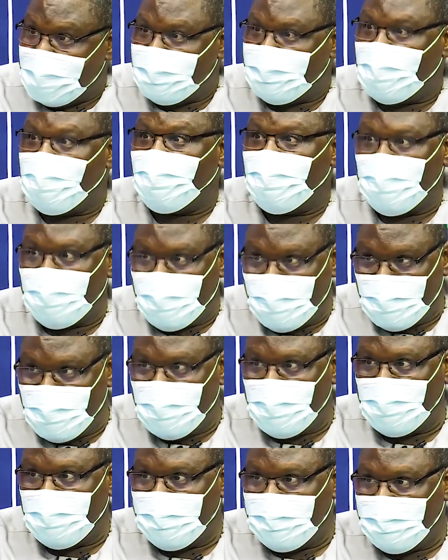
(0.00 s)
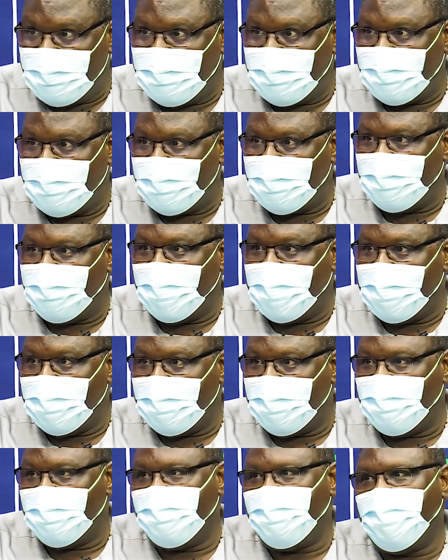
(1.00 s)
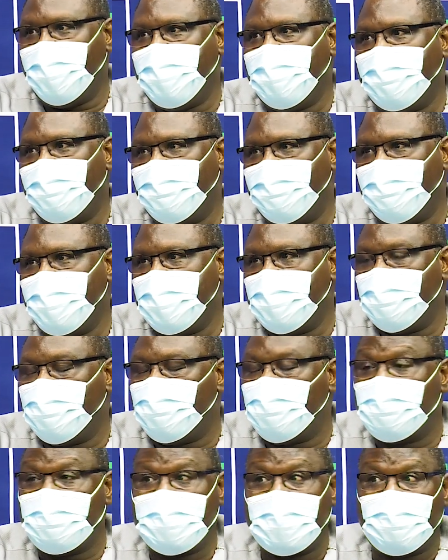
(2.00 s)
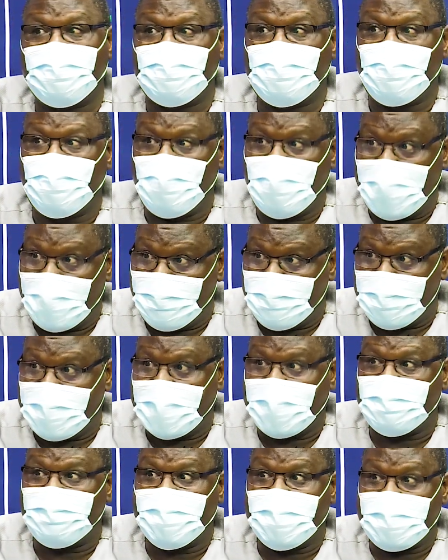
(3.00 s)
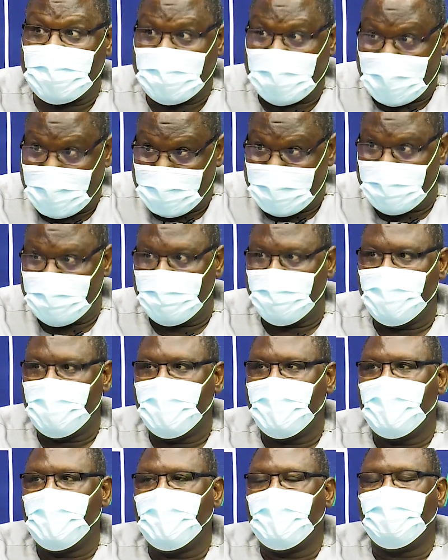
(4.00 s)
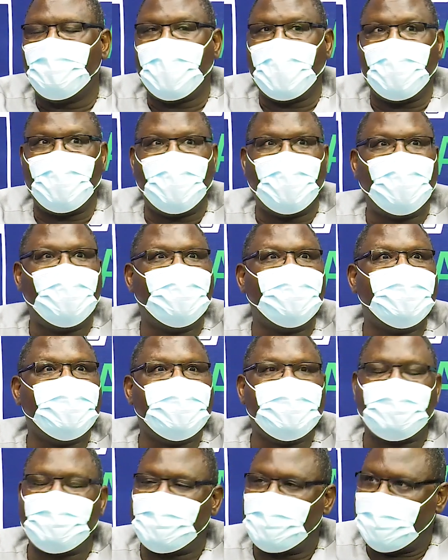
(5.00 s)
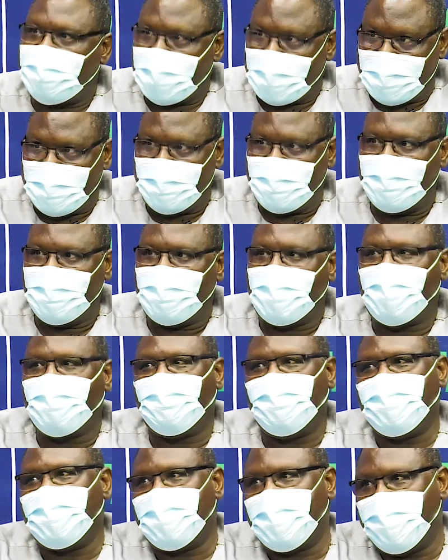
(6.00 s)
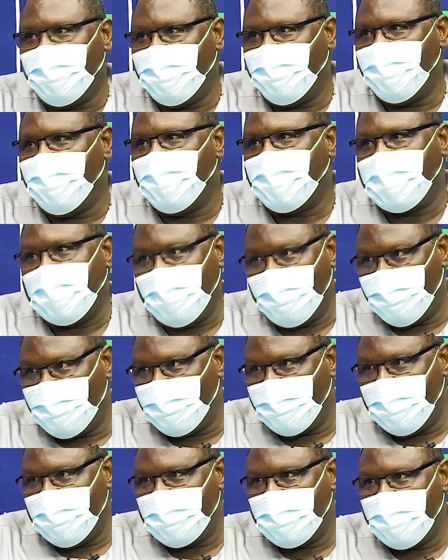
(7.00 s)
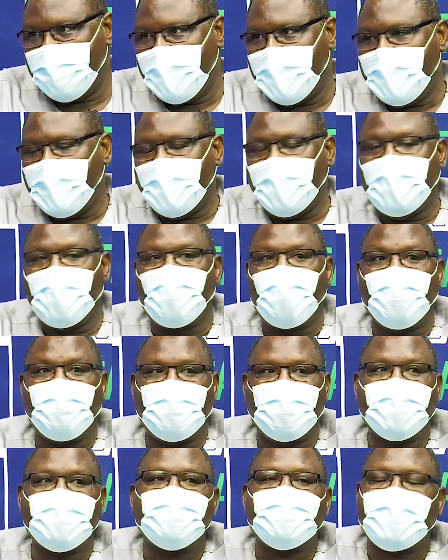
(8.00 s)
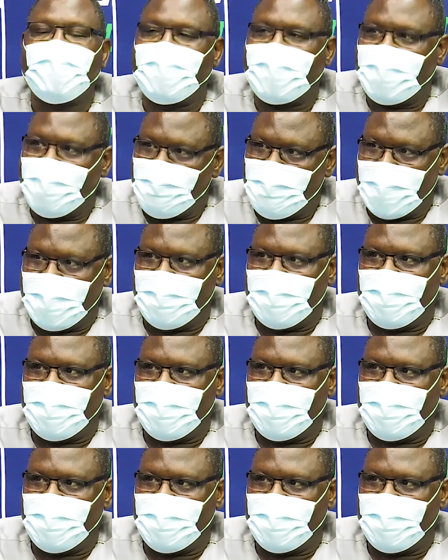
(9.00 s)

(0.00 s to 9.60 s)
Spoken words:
the constitution of it. In 2012, it has been signed by all these 10 African countries, and a cooperation agreement